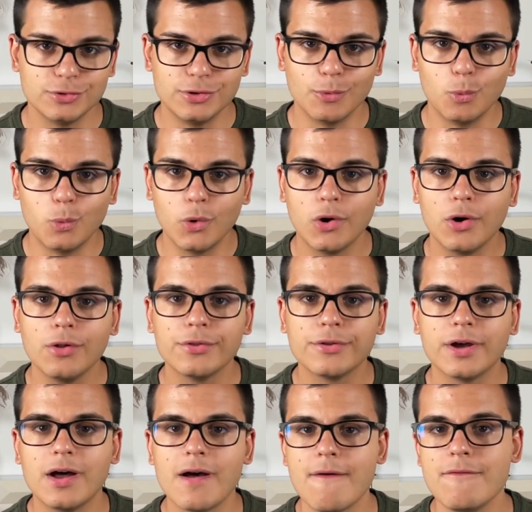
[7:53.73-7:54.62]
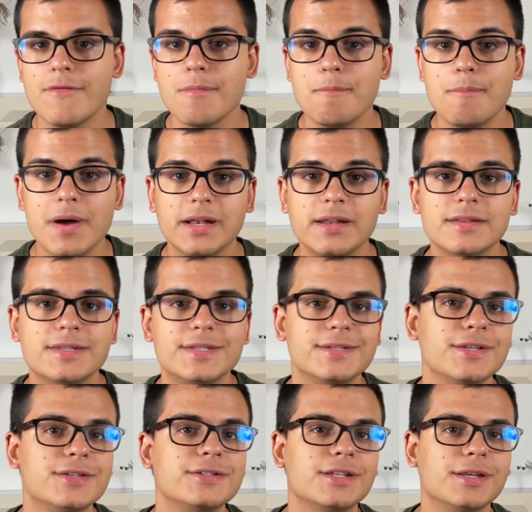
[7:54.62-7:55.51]
the world of embedded
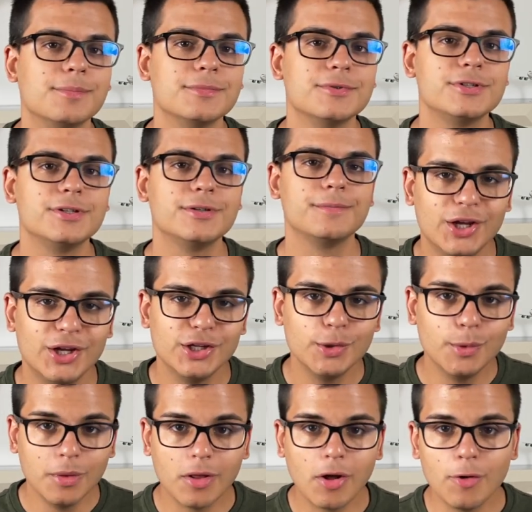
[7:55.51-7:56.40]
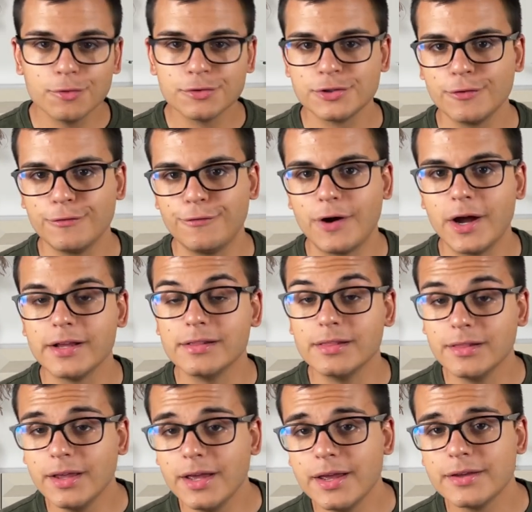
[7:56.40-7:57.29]
systems. You'll also
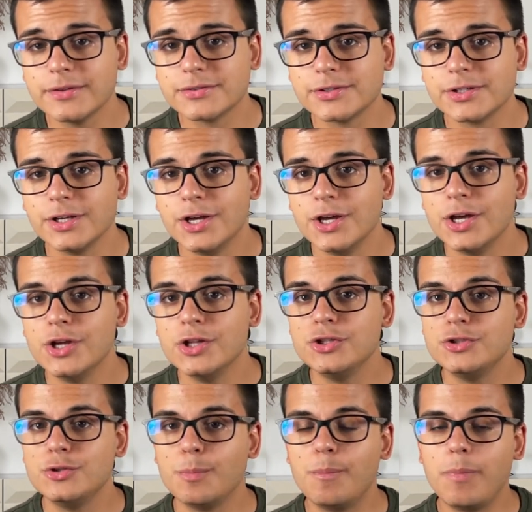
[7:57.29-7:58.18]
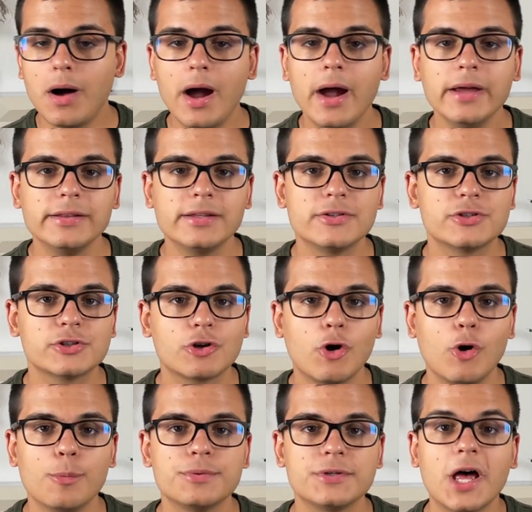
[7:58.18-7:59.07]
find links to buy the
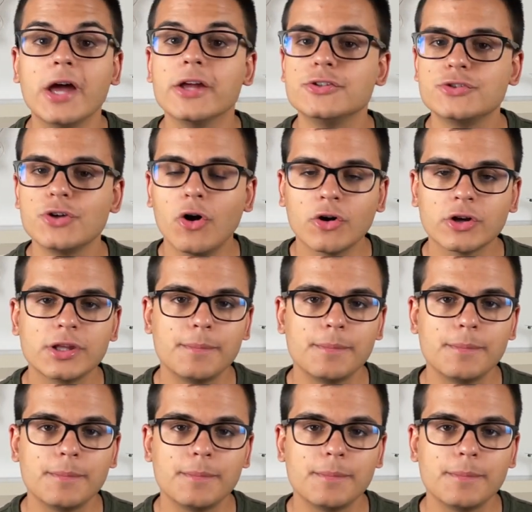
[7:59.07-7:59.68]
scopes I talked